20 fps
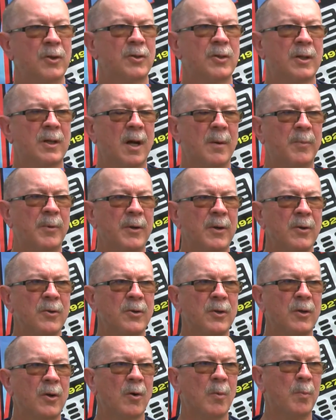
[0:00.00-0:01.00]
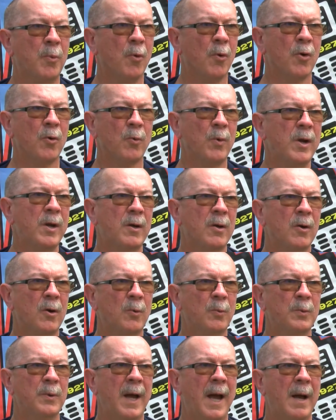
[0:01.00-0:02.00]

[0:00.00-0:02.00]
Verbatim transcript: Just a couple years ago, Puerto Rico